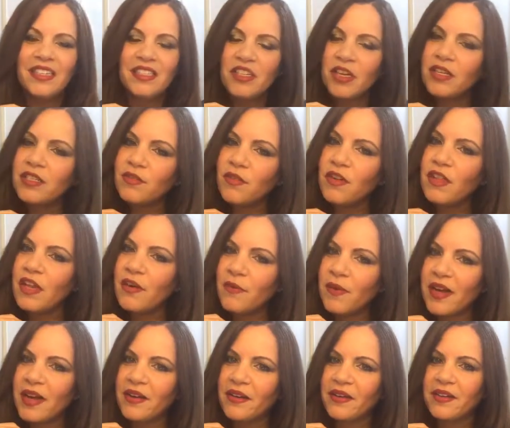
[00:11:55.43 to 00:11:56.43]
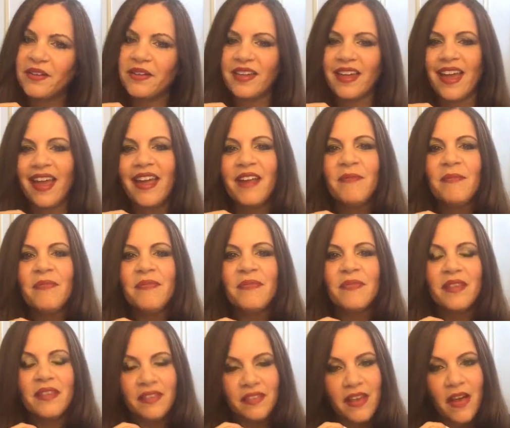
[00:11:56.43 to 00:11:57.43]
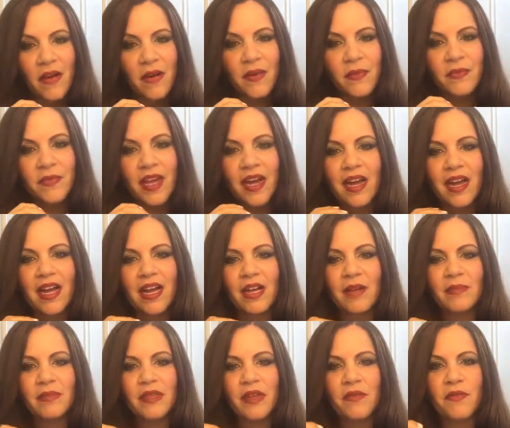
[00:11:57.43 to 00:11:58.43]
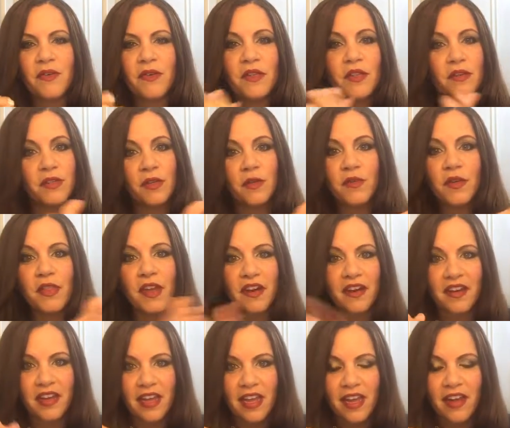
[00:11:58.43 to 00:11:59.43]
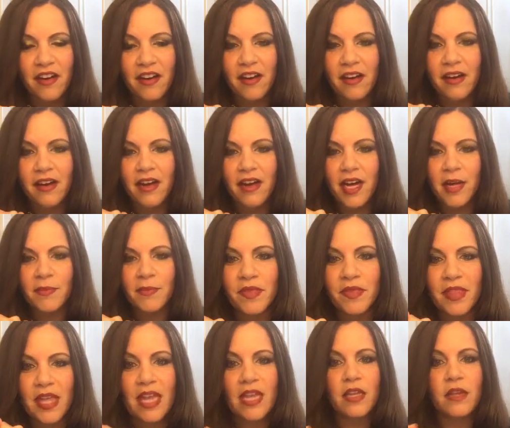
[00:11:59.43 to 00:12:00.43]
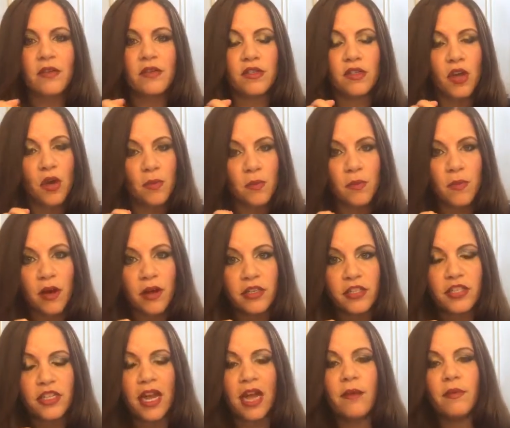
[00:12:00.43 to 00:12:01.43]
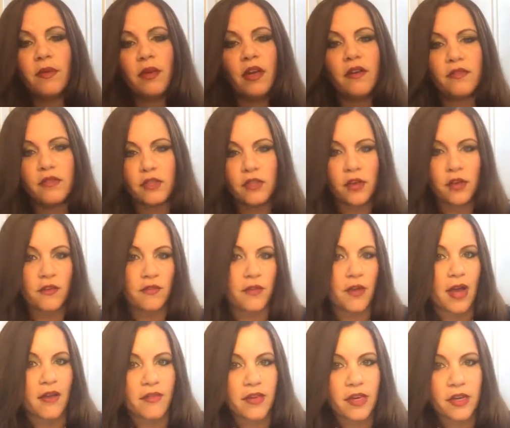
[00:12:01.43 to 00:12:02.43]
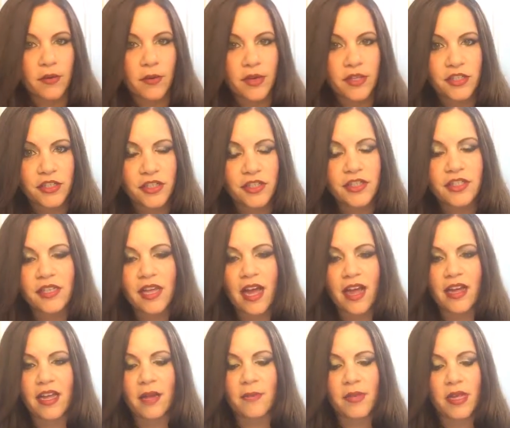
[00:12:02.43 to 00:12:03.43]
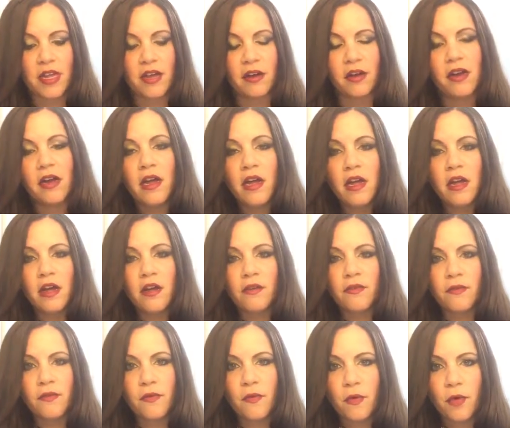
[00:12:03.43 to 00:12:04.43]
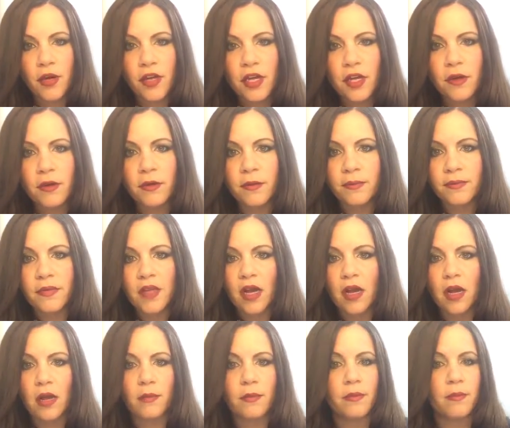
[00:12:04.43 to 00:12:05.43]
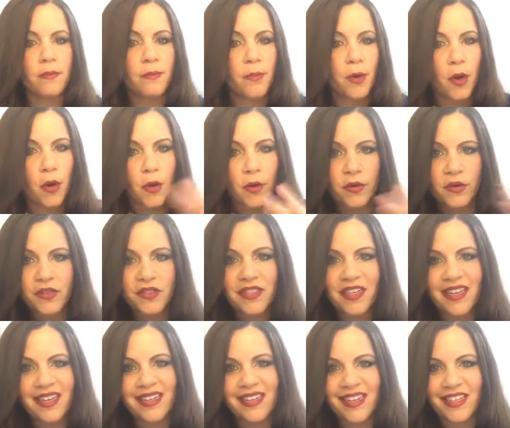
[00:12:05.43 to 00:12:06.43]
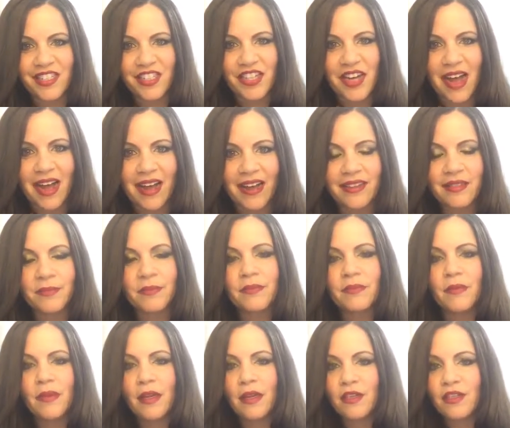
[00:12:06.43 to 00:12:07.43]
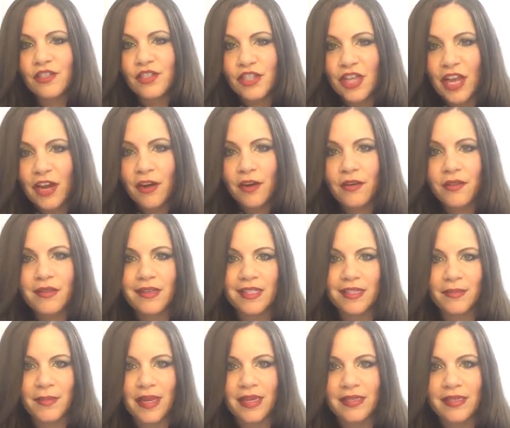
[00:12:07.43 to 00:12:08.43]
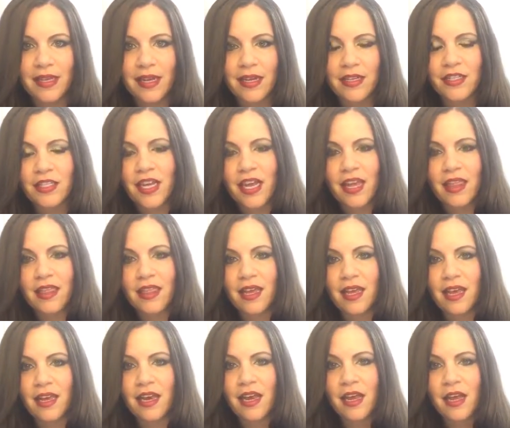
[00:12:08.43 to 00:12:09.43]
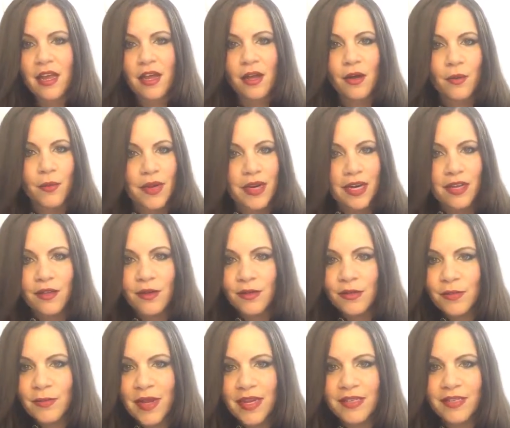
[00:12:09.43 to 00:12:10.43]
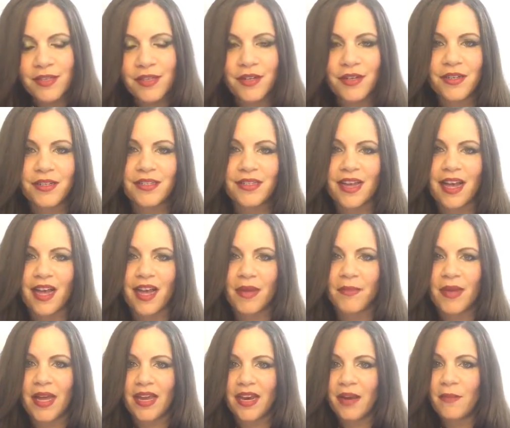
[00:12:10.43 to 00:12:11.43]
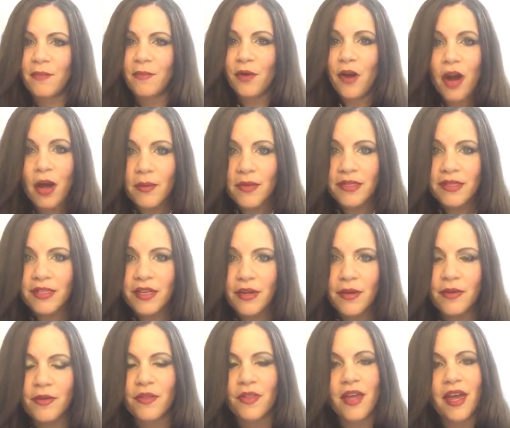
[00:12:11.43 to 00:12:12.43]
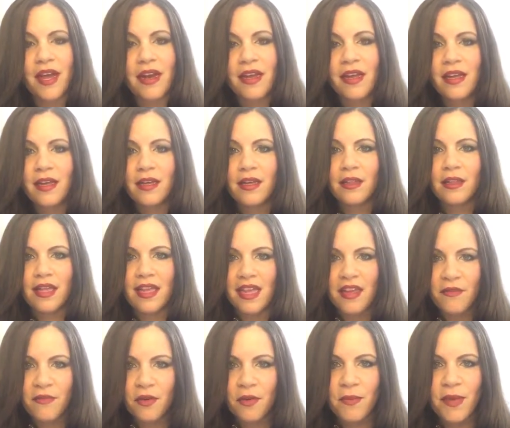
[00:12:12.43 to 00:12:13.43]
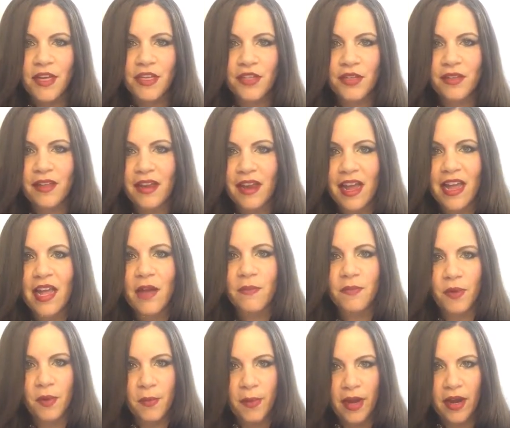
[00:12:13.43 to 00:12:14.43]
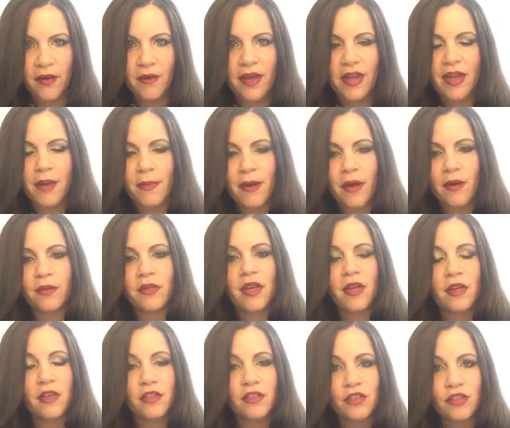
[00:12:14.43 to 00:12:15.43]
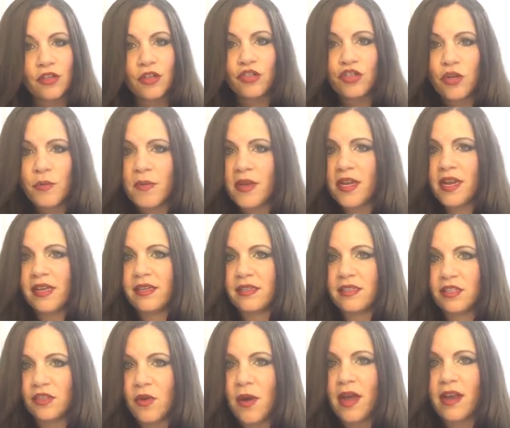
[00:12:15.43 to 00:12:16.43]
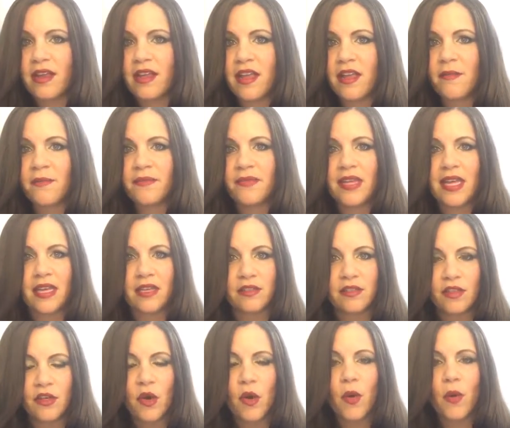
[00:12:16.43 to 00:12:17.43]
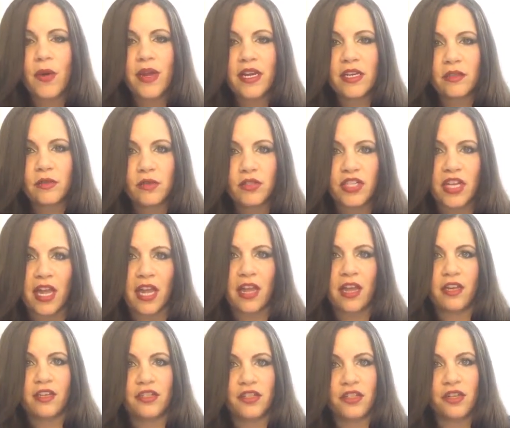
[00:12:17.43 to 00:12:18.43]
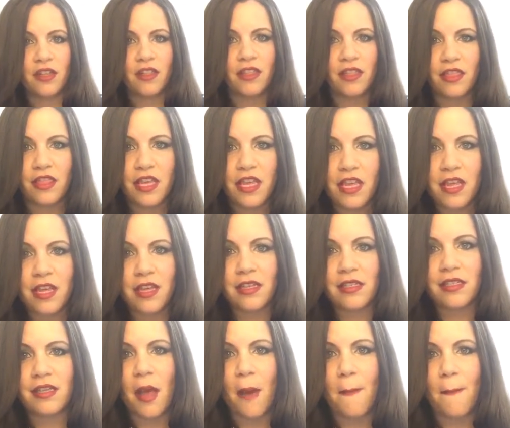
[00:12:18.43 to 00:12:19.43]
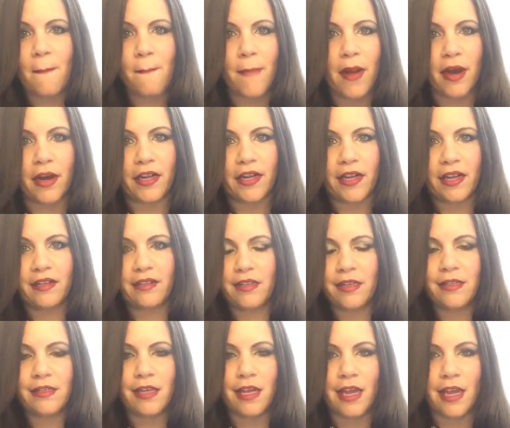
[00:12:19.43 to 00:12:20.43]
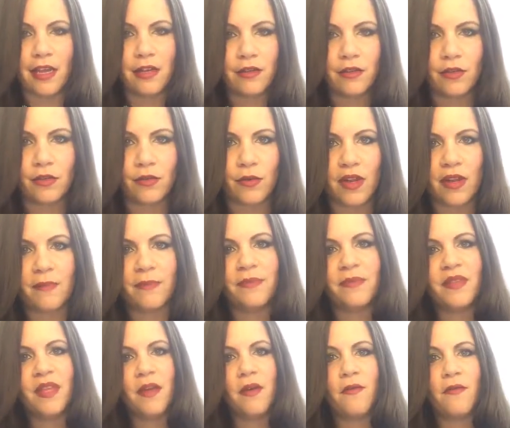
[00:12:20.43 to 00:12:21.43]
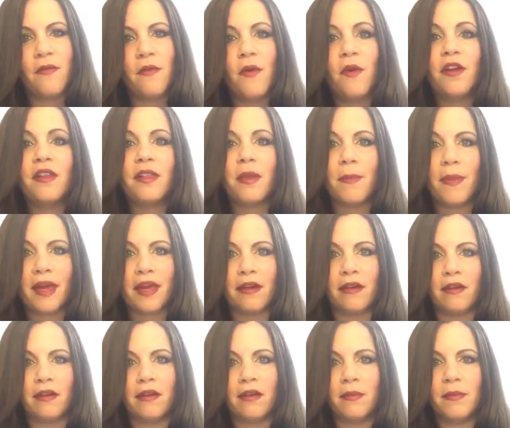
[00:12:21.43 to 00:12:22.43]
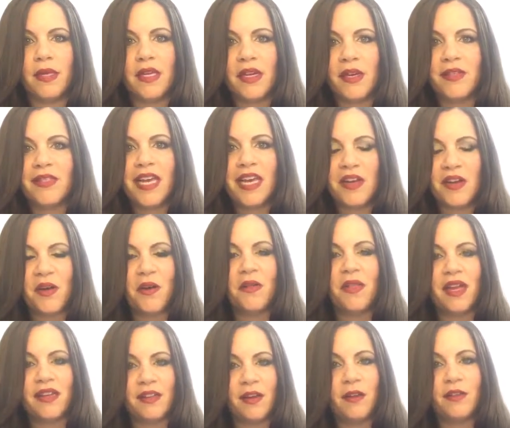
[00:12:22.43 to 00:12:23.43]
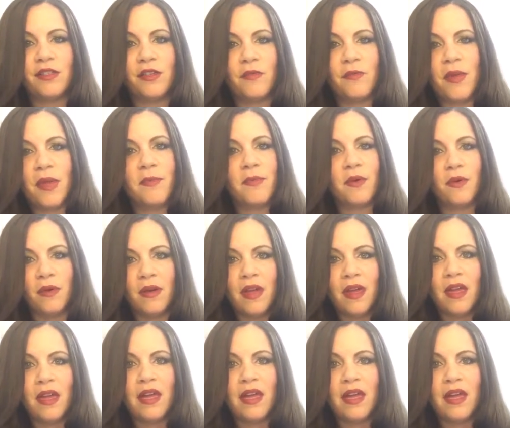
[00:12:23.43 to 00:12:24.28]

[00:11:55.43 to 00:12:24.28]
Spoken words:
Just for the record, okay? So for those of you that are here, thank you so much. I would love to know if you have any questions. I am here for you. Post in the chat. Share this message, and then we need those masters, and I promise you that the information that I am preparing about social media strategy is going to change this market, this industry, for the better, because I know that lots of people